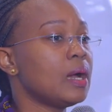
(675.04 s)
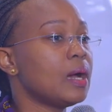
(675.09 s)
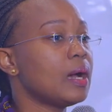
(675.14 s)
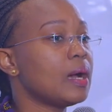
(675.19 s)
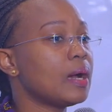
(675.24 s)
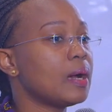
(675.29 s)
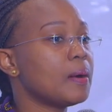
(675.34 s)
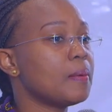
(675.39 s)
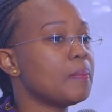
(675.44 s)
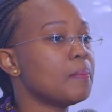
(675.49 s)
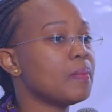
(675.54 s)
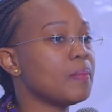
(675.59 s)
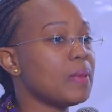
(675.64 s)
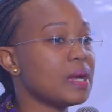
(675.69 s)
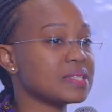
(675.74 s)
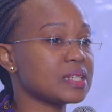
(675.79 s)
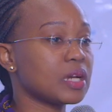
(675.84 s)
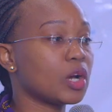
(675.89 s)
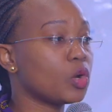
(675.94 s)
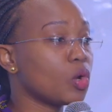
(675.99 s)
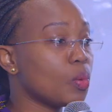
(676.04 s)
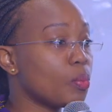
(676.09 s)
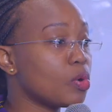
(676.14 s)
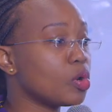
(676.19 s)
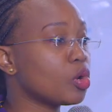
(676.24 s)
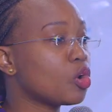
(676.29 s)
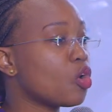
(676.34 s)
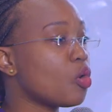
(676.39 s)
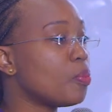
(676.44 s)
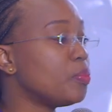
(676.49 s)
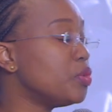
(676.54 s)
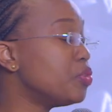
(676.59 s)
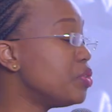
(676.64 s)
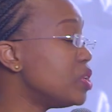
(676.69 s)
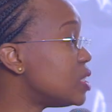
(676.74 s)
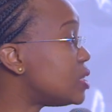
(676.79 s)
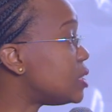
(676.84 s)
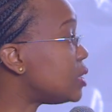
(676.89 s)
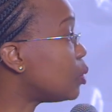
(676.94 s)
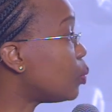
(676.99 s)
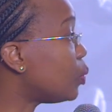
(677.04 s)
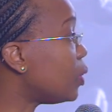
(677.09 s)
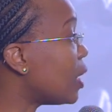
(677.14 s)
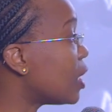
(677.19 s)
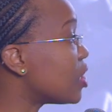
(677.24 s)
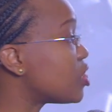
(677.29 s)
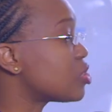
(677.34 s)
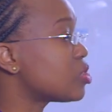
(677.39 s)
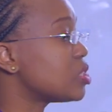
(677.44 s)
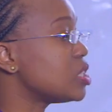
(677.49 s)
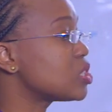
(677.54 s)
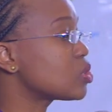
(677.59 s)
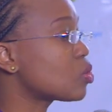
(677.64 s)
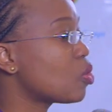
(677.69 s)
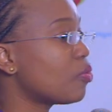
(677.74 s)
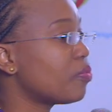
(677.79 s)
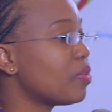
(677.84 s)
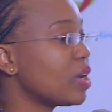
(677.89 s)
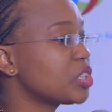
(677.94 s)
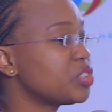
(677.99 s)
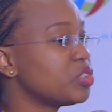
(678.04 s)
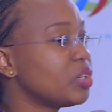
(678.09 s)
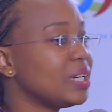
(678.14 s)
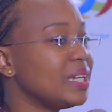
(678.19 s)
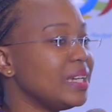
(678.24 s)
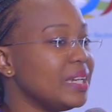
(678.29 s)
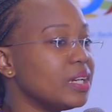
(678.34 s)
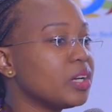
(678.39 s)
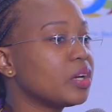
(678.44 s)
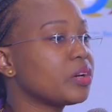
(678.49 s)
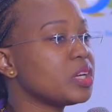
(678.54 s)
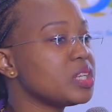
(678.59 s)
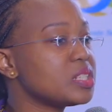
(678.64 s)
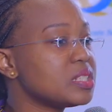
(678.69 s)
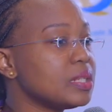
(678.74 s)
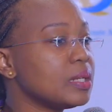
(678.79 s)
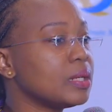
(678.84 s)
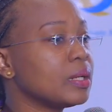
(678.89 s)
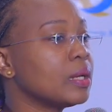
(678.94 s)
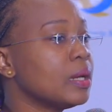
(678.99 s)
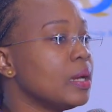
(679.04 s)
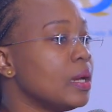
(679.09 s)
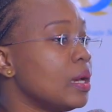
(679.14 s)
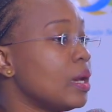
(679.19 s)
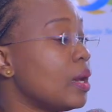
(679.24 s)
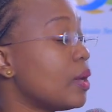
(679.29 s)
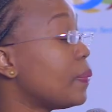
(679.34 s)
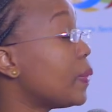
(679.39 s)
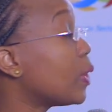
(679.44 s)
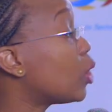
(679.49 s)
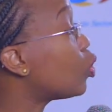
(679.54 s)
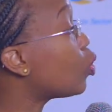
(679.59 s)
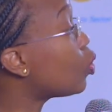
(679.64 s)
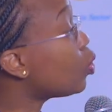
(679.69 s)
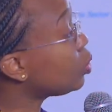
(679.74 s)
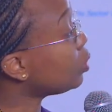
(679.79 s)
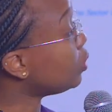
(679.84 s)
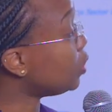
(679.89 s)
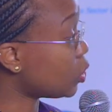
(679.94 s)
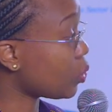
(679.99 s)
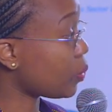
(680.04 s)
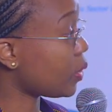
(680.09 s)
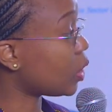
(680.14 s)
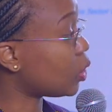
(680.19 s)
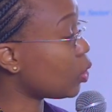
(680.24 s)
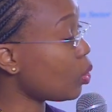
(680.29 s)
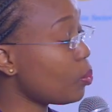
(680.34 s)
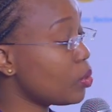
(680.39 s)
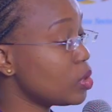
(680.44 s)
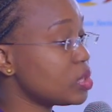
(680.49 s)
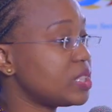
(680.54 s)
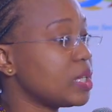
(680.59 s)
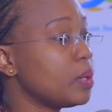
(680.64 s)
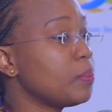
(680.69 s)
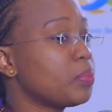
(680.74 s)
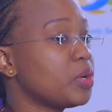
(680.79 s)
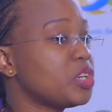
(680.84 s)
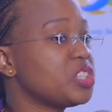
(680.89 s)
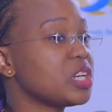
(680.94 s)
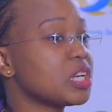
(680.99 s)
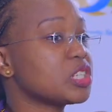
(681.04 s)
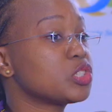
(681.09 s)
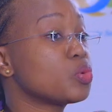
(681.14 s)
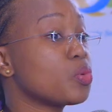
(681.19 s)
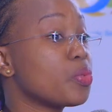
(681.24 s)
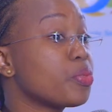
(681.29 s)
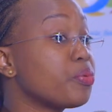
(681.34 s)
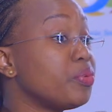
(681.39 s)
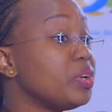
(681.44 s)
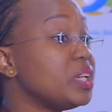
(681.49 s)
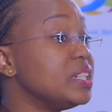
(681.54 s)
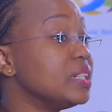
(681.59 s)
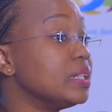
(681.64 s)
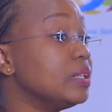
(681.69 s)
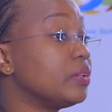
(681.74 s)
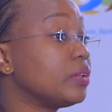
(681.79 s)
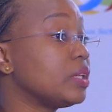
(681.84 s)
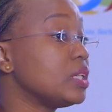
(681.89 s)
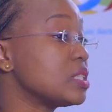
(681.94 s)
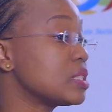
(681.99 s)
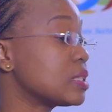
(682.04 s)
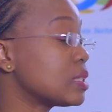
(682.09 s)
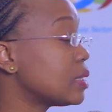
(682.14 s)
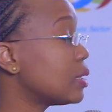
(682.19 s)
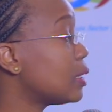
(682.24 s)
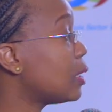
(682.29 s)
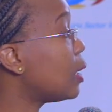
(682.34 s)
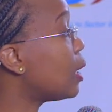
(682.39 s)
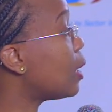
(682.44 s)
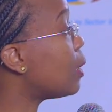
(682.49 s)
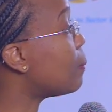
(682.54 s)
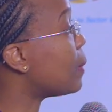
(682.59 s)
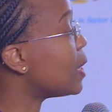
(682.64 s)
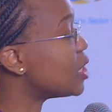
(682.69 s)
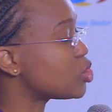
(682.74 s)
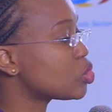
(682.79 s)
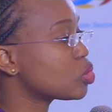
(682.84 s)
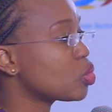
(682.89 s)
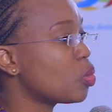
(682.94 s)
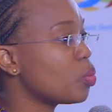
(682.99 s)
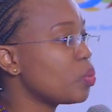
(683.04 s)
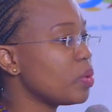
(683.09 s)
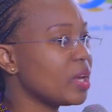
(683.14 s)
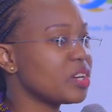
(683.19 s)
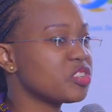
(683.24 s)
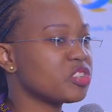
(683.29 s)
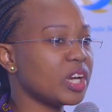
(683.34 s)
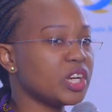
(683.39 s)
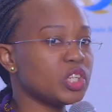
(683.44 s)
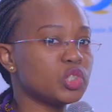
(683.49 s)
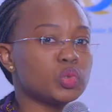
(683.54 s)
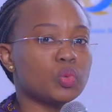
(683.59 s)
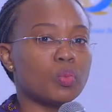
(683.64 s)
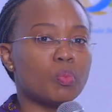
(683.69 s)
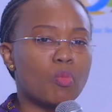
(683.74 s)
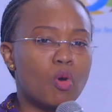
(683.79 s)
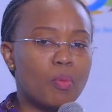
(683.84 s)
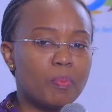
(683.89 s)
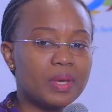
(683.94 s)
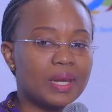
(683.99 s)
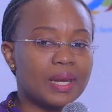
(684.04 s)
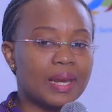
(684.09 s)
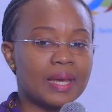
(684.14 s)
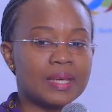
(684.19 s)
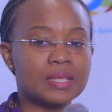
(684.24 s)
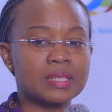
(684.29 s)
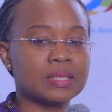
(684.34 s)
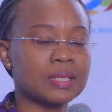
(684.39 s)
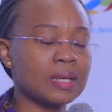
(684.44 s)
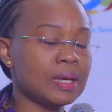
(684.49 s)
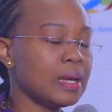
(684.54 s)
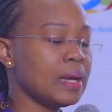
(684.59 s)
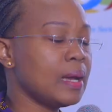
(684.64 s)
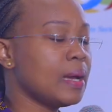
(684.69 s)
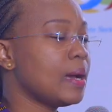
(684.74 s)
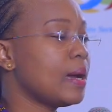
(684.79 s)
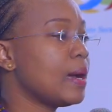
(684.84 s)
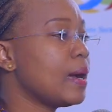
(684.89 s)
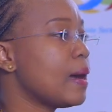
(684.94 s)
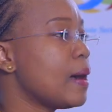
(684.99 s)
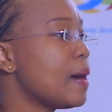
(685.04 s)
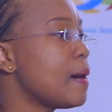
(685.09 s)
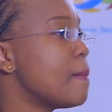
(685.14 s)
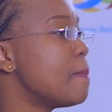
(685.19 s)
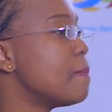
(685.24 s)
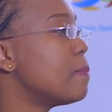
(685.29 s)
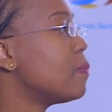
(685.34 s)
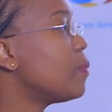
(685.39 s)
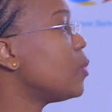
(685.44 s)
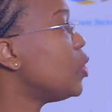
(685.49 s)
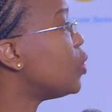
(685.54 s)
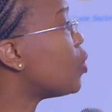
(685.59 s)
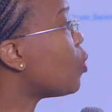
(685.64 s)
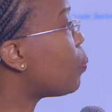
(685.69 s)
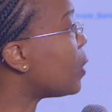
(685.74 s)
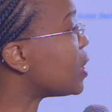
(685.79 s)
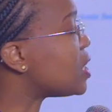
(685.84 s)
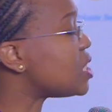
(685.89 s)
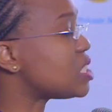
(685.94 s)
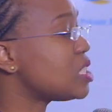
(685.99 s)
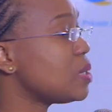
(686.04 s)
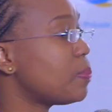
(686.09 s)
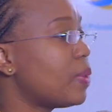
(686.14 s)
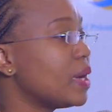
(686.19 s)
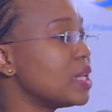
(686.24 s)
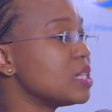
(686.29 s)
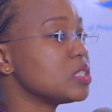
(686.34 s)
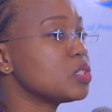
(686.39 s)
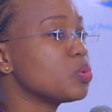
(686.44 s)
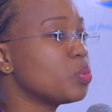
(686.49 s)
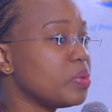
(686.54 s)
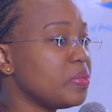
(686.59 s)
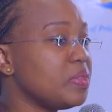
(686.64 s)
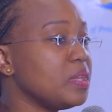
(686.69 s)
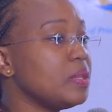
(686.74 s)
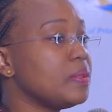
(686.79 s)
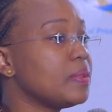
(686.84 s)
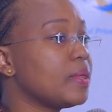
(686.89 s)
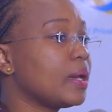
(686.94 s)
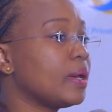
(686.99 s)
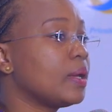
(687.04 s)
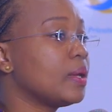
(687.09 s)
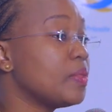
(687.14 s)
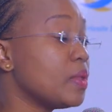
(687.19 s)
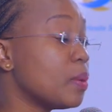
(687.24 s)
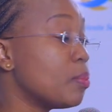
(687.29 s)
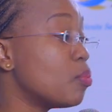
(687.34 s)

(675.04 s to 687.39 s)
As a global community, we are at risk of actually increasing the global temperatures to 3 degrees. And so we are trying to mobilize participants within the